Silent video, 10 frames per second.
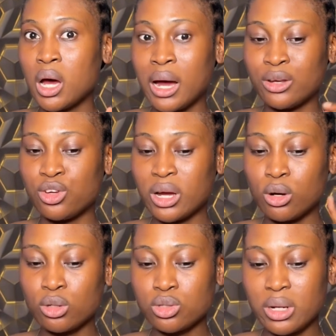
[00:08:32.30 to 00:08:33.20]
And you can
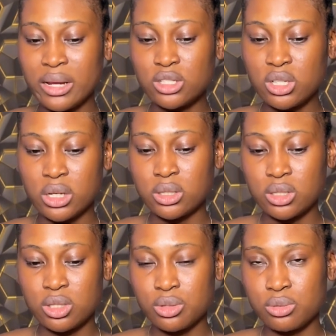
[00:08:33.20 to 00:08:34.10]
also like check the
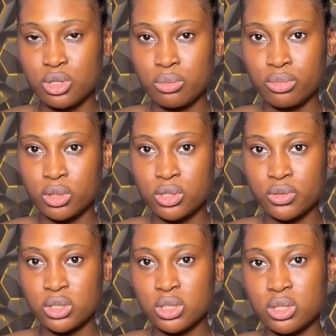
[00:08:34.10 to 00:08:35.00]
description box
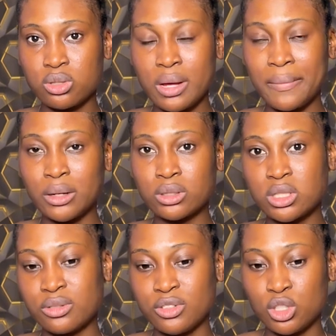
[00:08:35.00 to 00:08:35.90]
for details about
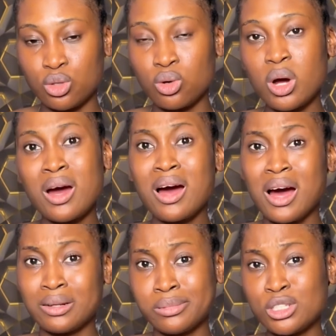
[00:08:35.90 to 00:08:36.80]
this video.
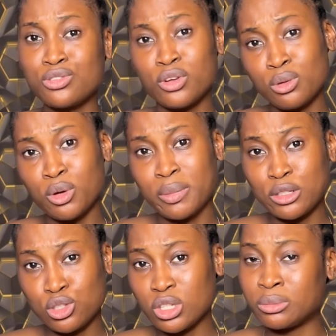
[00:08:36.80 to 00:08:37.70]
And please follow me on my
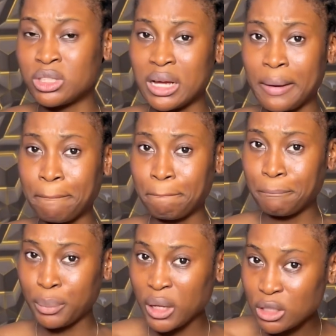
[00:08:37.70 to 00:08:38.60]
social media
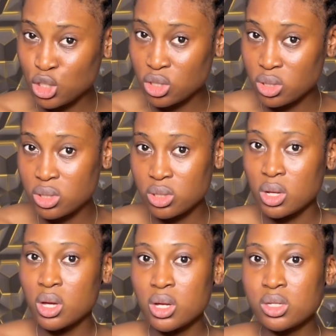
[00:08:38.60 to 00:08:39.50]
pages,
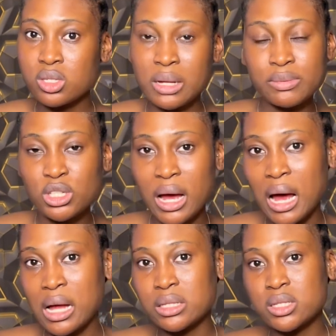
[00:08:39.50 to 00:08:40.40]

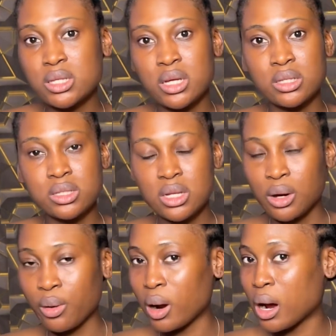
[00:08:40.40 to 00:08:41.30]
Snapchat,
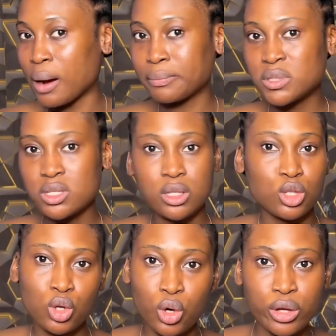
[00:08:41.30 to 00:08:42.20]
Instagram,
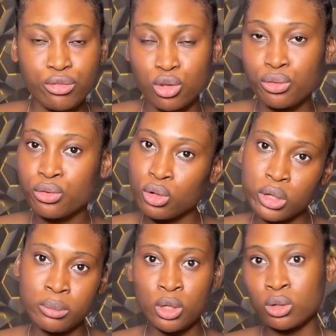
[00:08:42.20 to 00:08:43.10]
TikTok. If you're not
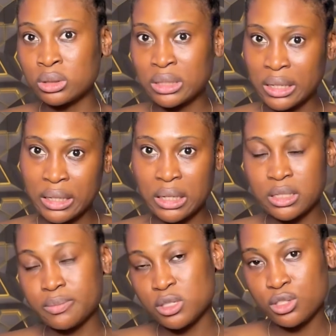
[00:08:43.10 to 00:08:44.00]
following me on there yet,
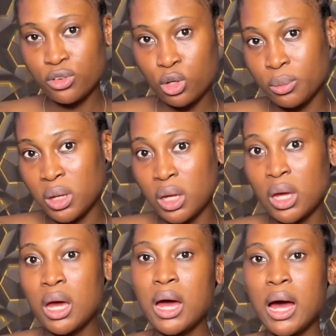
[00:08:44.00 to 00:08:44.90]
please follow me
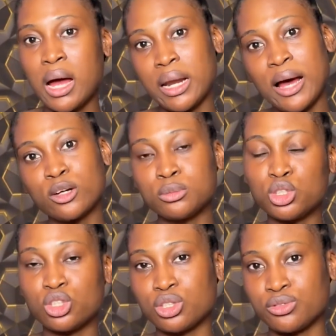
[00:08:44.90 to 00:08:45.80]
and I'll be
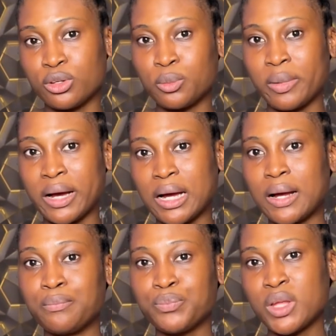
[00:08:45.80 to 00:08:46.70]
sure to follow back.
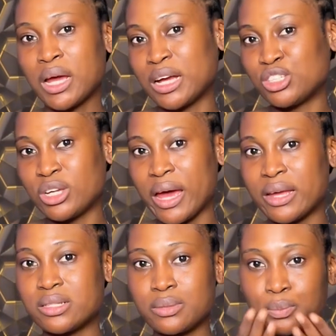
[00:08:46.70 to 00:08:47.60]
Catch you
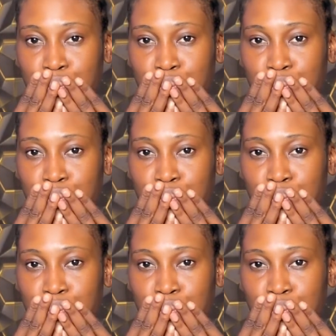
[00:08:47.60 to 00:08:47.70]
guys